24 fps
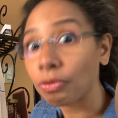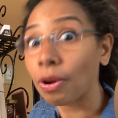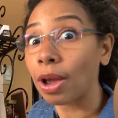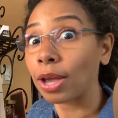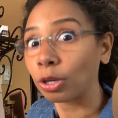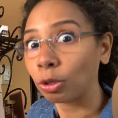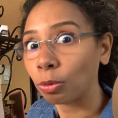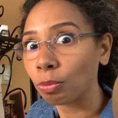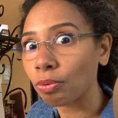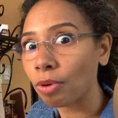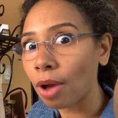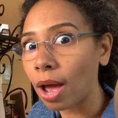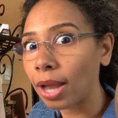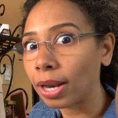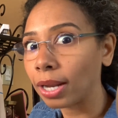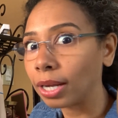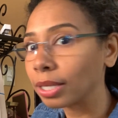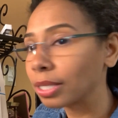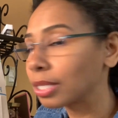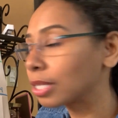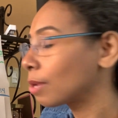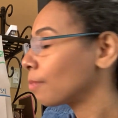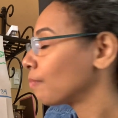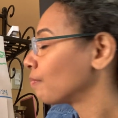product.
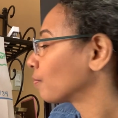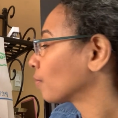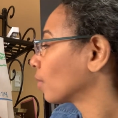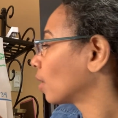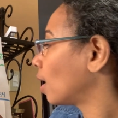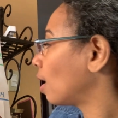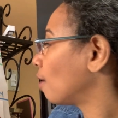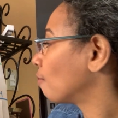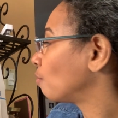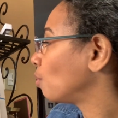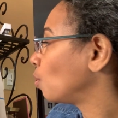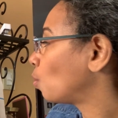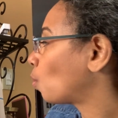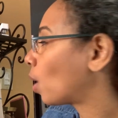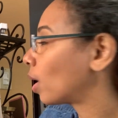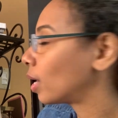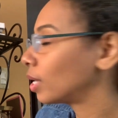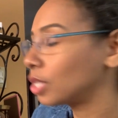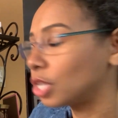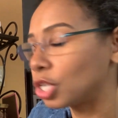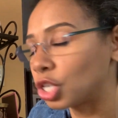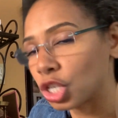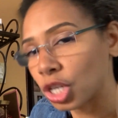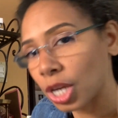If we wanted to
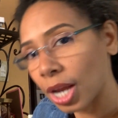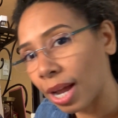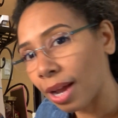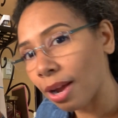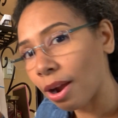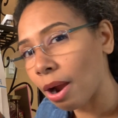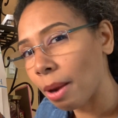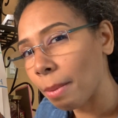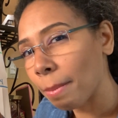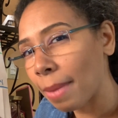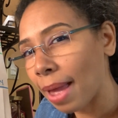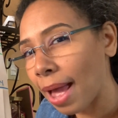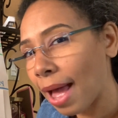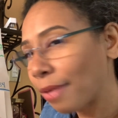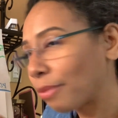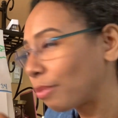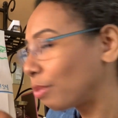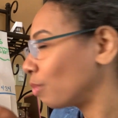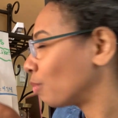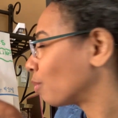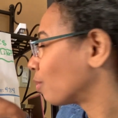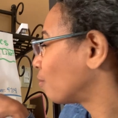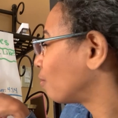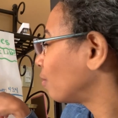check our math, we
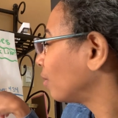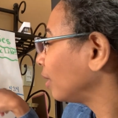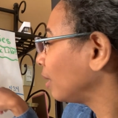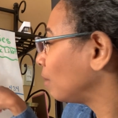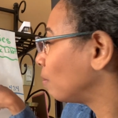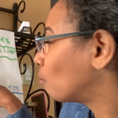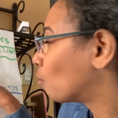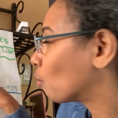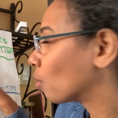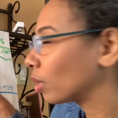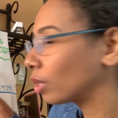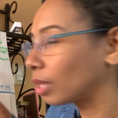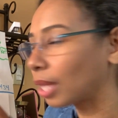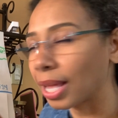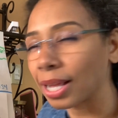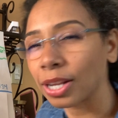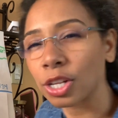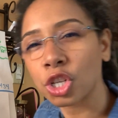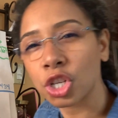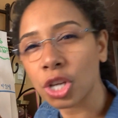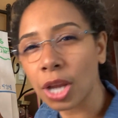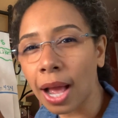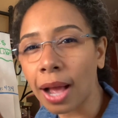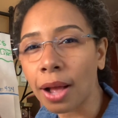would really more like
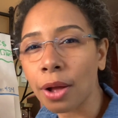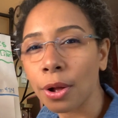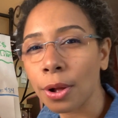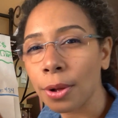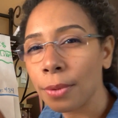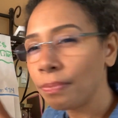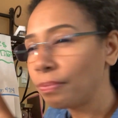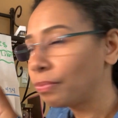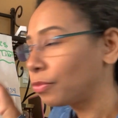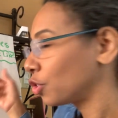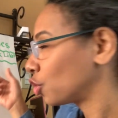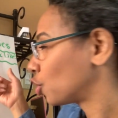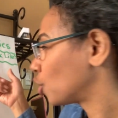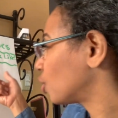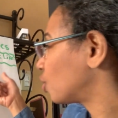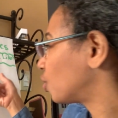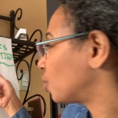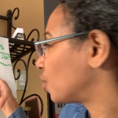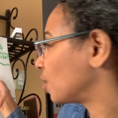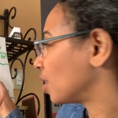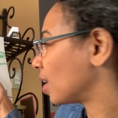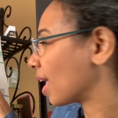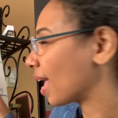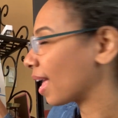check just
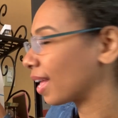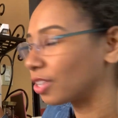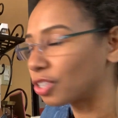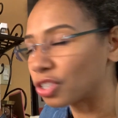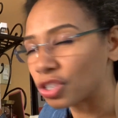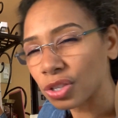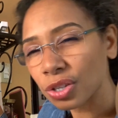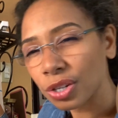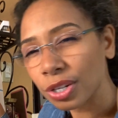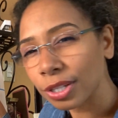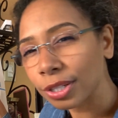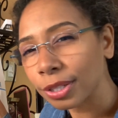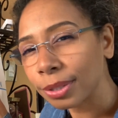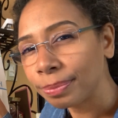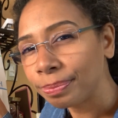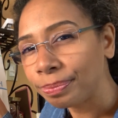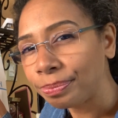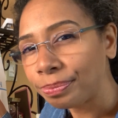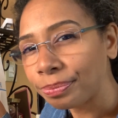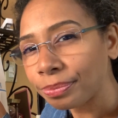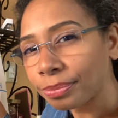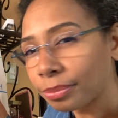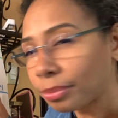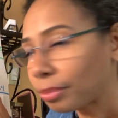the answer.
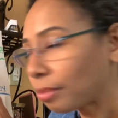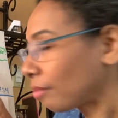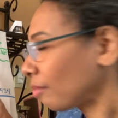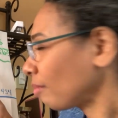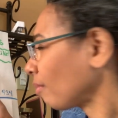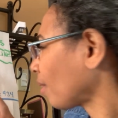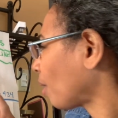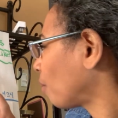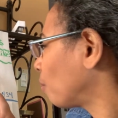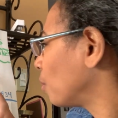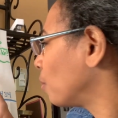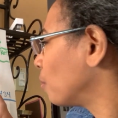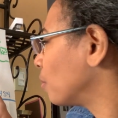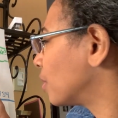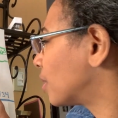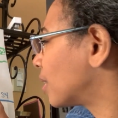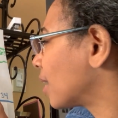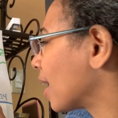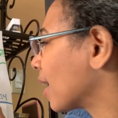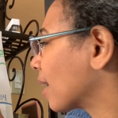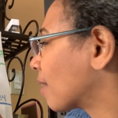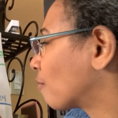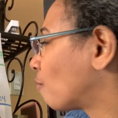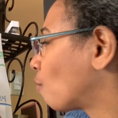We would take
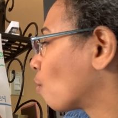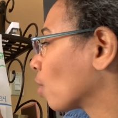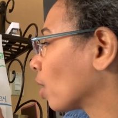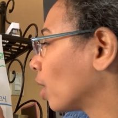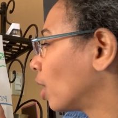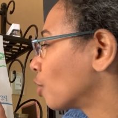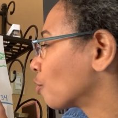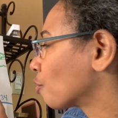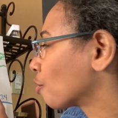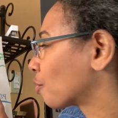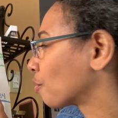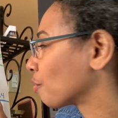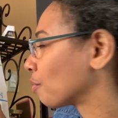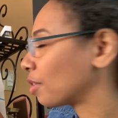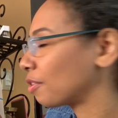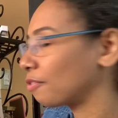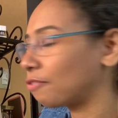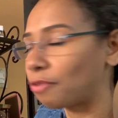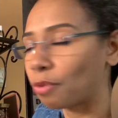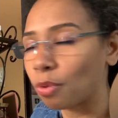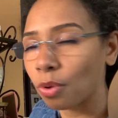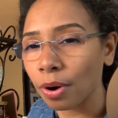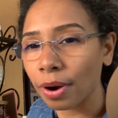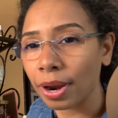
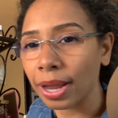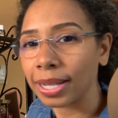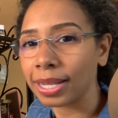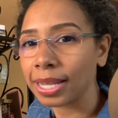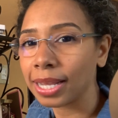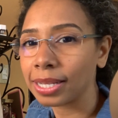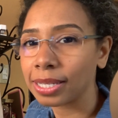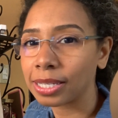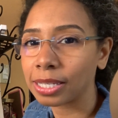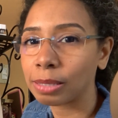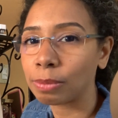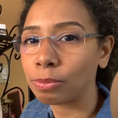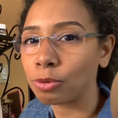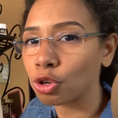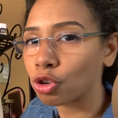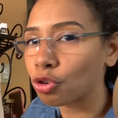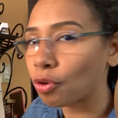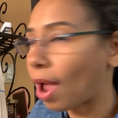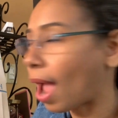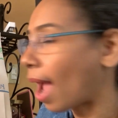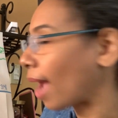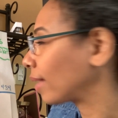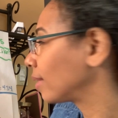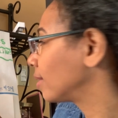434 and then
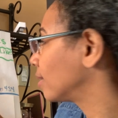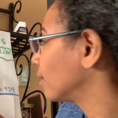subtract